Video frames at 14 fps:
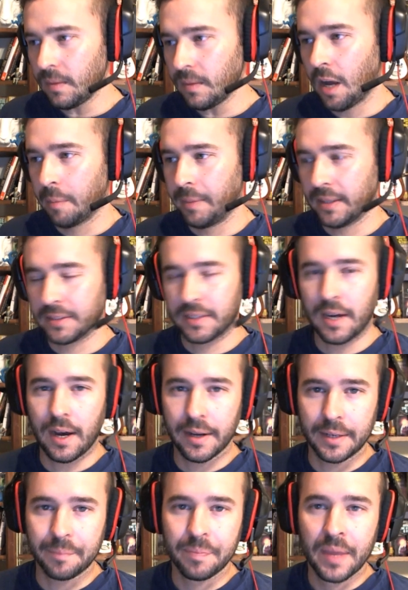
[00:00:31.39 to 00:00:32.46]
I built
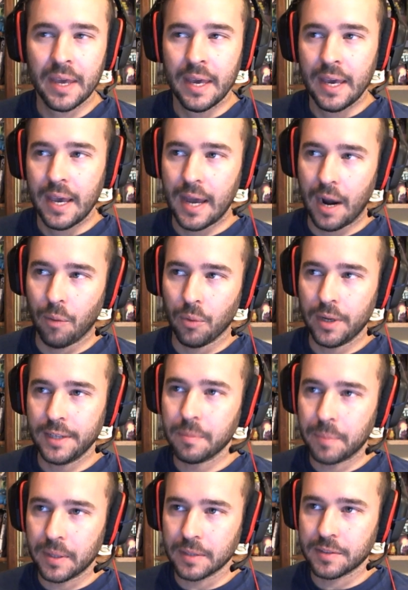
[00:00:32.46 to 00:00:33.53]
Tana, and I wanted to
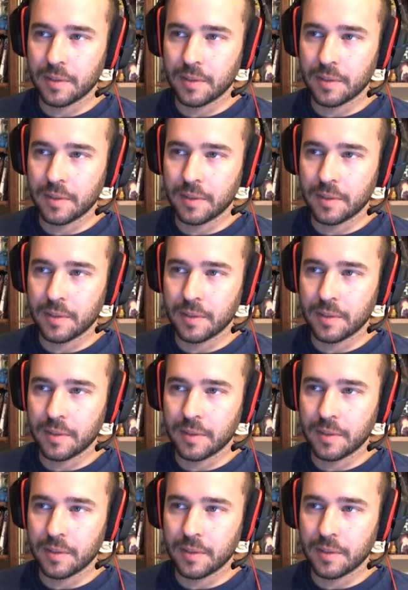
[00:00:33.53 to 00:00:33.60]
build